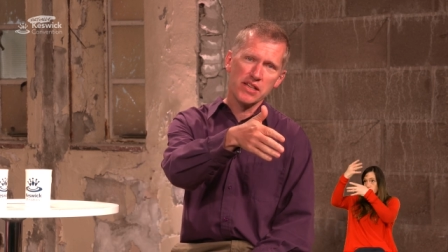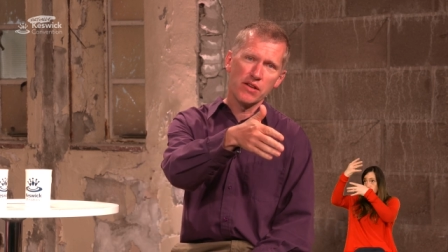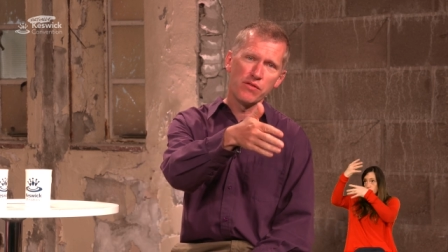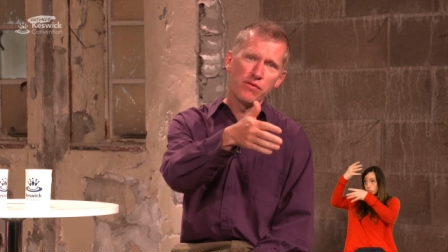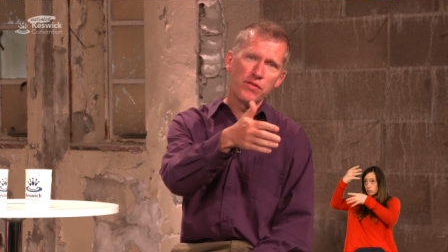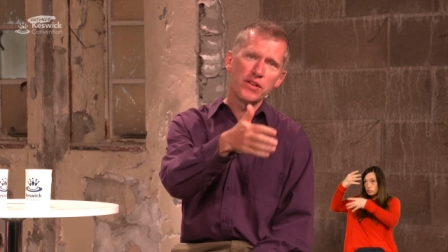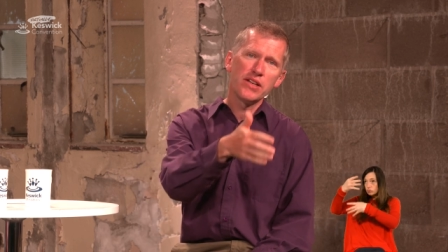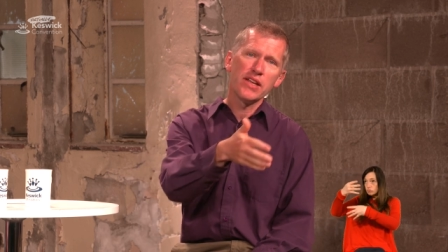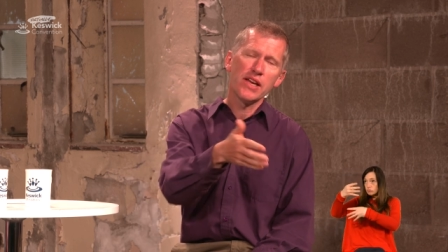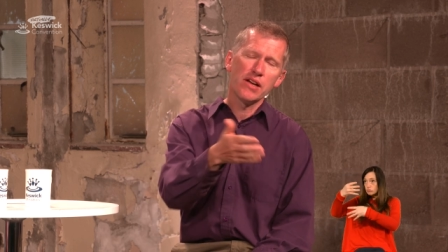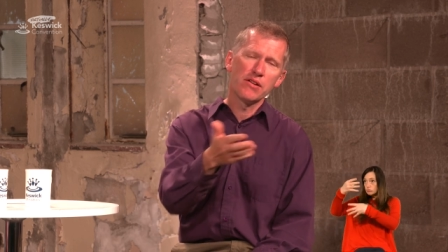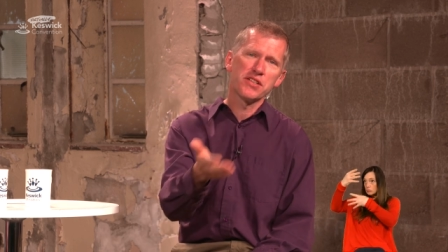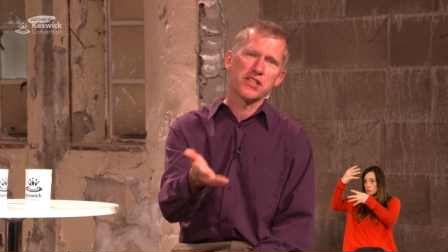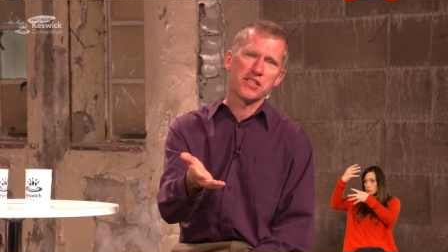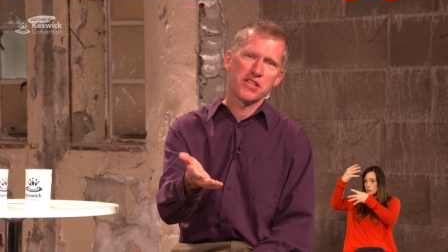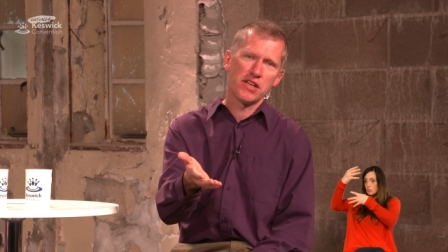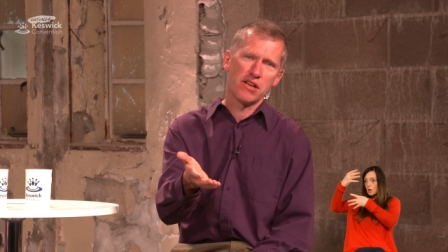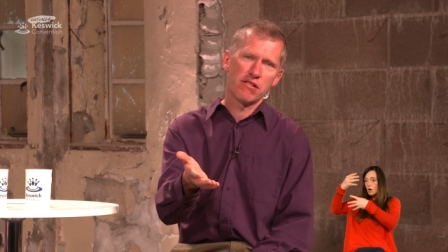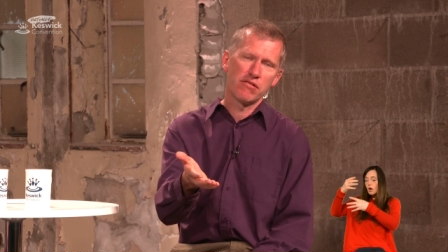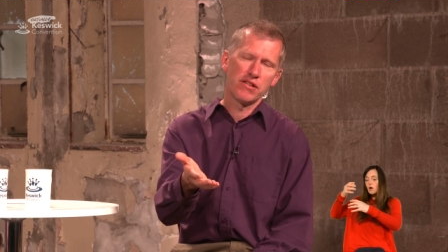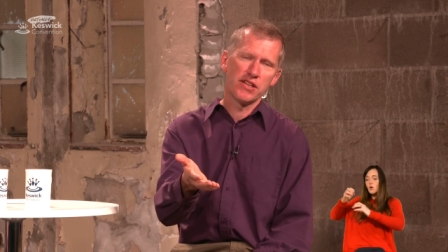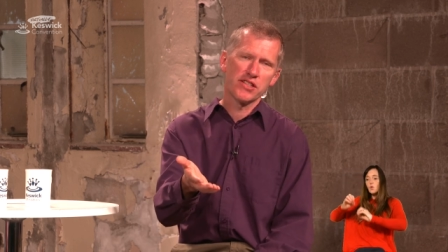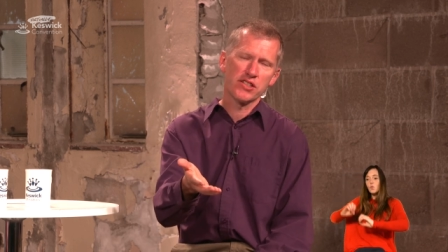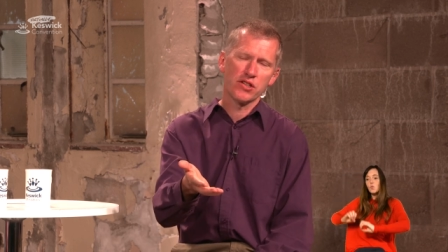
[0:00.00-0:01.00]
a video
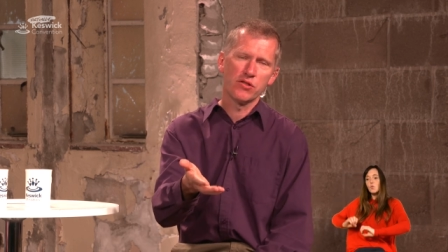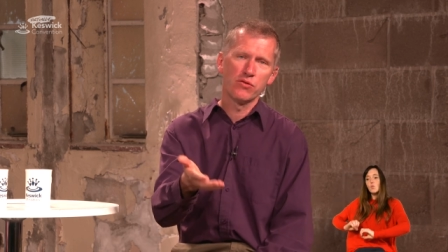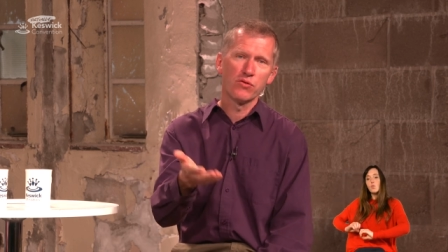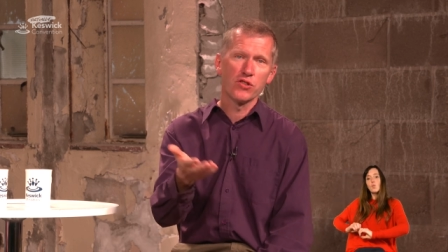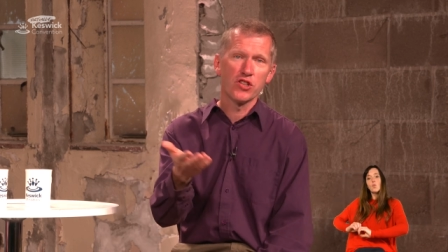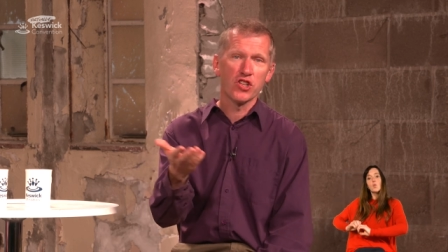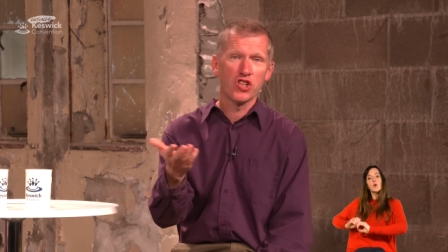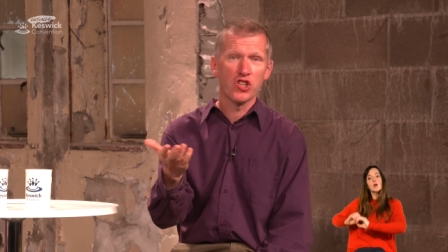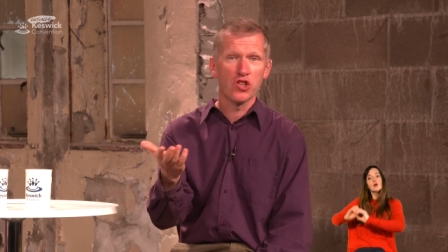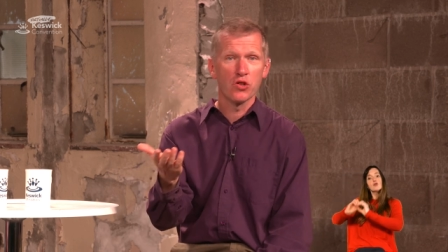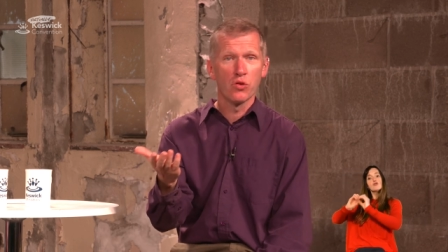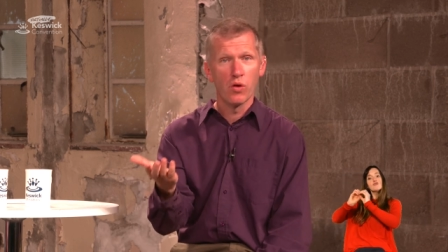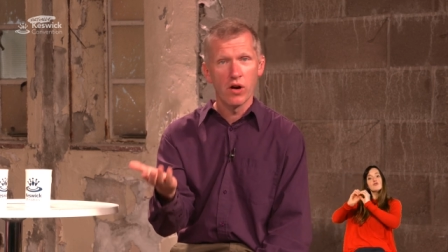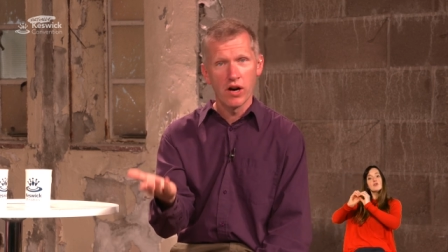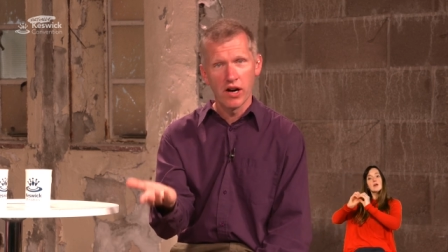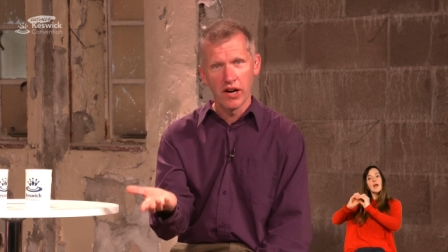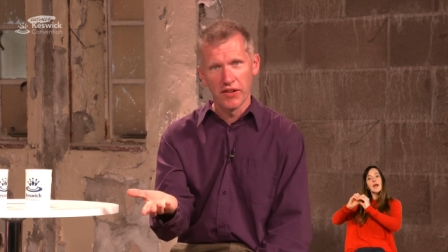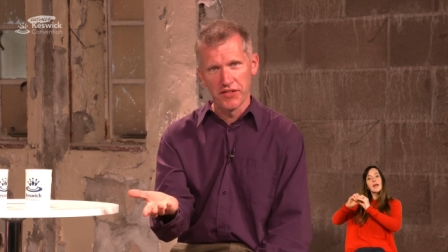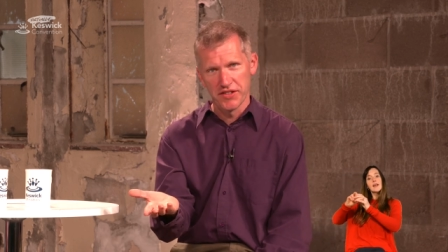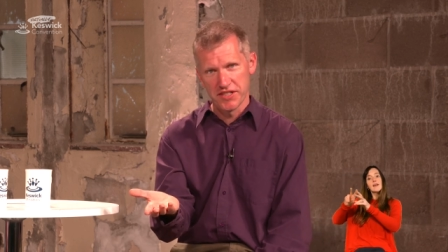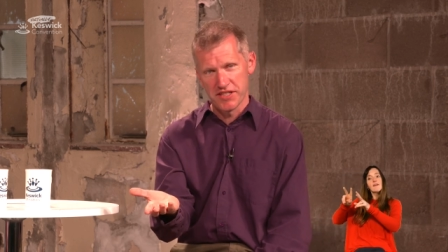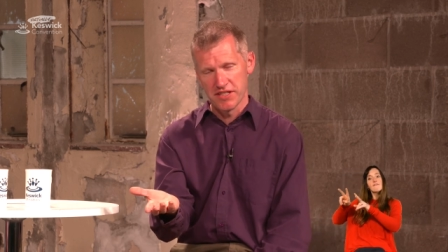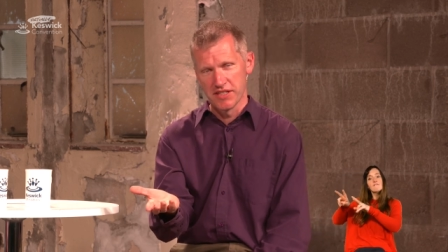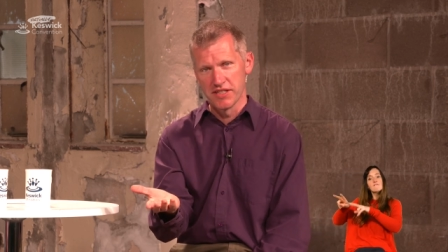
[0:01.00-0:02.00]
series called Short
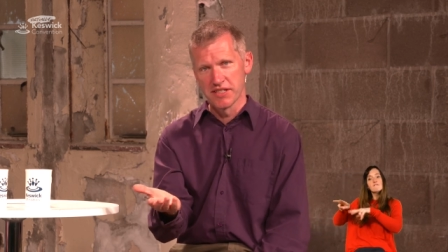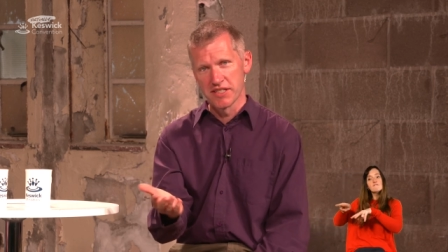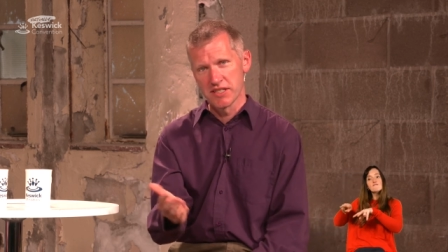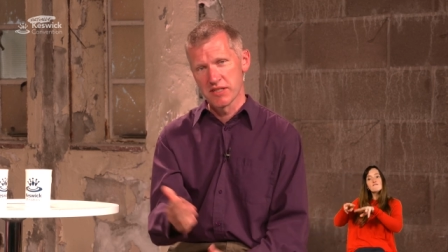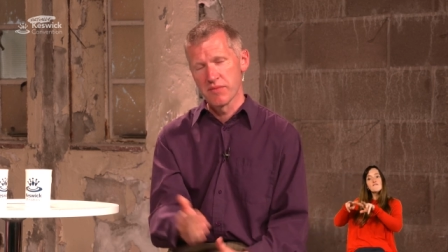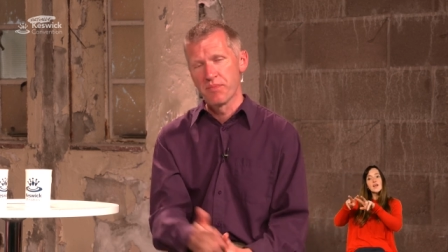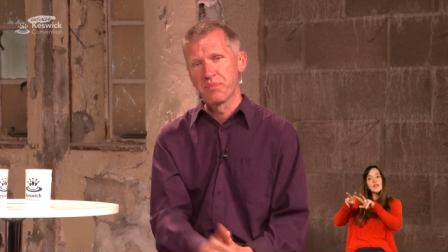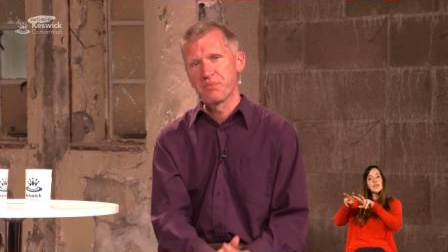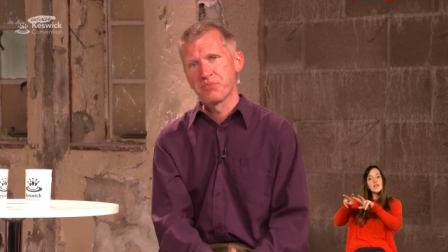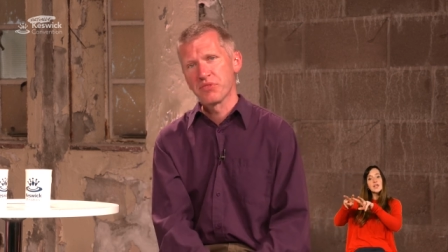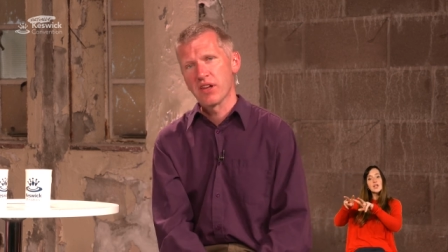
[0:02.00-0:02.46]
Answers